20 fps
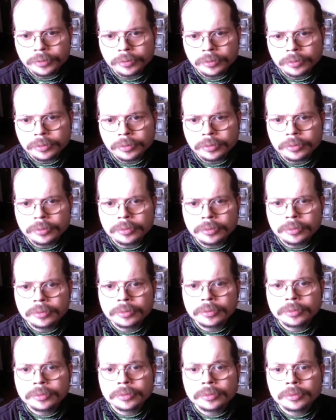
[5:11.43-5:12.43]

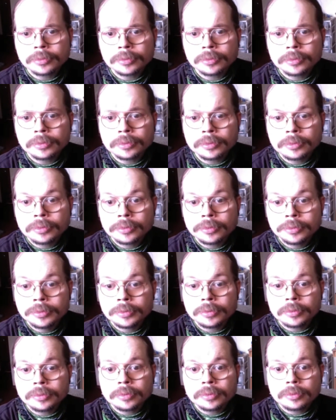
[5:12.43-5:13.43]

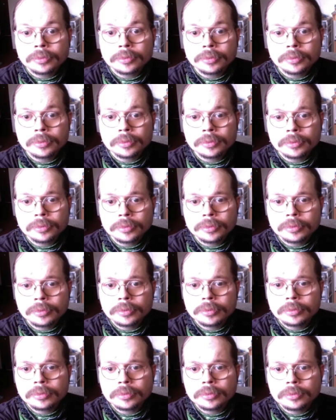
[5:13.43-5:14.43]

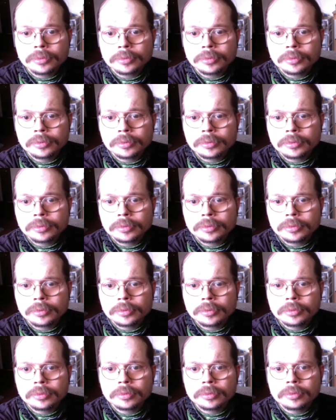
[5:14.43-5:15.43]

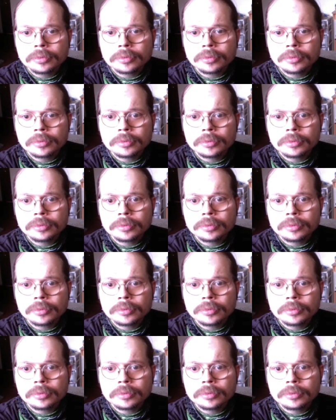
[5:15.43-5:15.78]
(no one is talking)